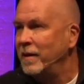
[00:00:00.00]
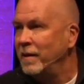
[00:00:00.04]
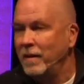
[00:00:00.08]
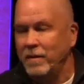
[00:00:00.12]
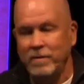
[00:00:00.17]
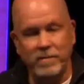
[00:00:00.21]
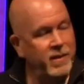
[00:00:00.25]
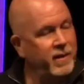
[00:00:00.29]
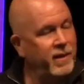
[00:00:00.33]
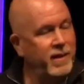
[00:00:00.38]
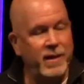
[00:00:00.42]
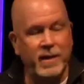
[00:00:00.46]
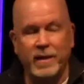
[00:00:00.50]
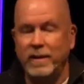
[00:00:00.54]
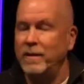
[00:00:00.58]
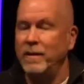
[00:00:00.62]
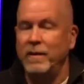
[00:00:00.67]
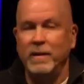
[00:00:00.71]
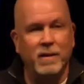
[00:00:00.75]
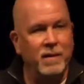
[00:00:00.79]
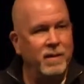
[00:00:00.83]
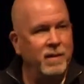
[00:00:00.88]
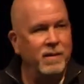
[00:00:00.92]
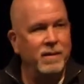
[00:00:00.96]
They're
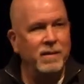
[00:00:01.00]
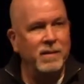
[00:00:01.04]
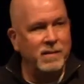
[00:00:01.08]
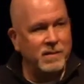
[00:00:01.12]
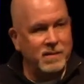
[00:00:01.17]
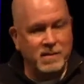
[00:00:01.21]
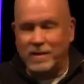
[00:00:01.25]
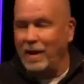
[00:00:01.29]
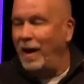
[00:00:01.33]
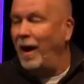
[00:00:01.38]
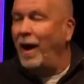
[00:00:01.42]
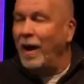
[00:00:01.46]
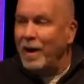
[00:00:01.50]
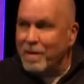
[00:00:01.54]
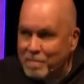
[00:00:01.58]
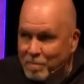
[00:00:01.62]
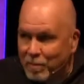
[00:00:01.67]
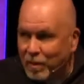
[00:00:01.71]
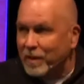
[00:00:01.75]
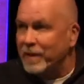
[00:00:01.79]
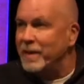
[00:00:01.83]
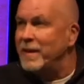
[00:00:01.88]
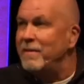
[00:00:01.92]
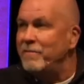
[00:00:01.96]
thinking, this is
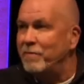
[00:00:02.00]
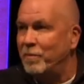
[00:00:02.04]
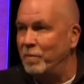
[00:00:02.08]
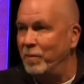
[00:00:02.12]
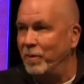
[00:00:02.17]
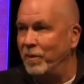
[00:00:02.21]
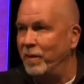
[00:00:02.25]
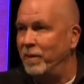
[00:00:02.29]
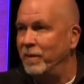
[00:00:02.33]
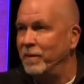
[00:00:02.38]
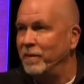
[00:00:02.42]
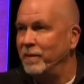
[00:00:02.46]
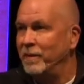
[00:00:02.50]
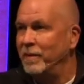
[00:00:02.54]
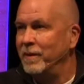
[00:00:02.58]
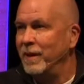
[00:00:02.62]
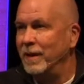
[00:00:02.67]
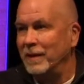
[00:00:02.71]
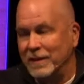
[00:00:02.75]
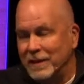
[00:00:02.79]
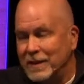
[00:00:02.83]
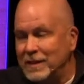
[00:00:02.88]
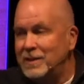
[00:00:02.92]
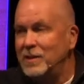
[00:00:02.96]
unbelievable.
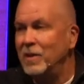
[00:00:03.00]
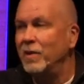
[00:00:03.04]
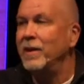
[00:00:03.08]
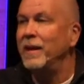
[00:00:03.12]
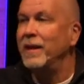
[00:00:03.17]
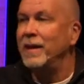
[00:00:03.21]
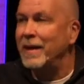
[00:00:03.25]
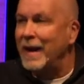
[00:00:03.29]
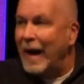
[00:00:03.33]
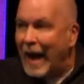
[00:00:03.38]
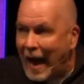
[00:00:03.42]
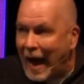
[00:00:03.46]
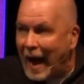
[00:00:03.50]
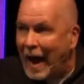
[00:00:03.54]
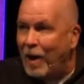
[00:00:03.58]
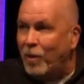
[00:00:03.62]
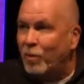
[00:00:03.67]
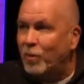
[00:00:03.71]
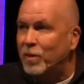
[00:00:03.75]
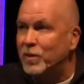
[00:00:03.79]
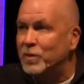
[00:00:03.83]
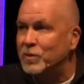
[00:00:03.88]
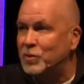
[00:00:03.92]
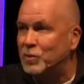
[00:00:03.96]
At least I'll get an
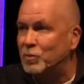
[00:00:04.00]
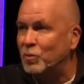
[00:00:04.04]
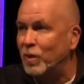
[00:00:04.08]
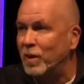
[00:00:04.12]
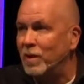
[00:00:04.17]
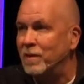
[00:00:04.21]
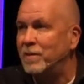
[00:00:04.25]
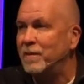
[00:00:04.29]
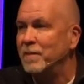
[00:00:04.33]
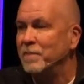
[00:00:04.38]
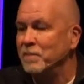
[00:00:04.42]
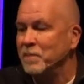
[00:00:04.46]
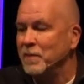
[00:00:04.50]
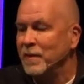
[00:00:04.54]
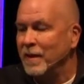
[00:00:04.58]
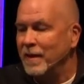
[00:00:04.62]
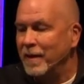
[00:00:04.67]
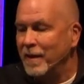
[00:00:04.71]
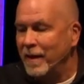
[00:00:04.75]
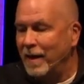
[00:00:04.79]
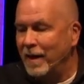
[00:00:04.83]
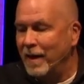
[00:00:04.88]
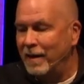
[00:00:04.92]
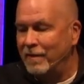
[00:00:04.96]
hour's
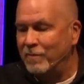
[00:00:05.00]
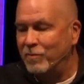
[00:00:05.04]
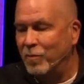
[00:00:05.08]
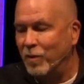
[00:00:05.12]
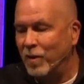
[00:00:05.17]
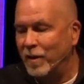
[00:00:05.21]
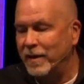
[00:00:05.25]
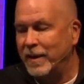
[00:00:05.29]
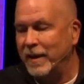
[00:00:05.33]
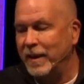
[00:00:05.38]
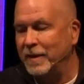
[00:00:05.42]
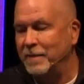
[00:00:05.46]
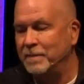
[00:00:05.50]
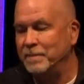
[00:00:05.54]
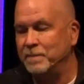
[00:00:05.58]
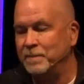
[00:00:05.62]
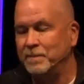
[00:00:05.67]
worth of work in.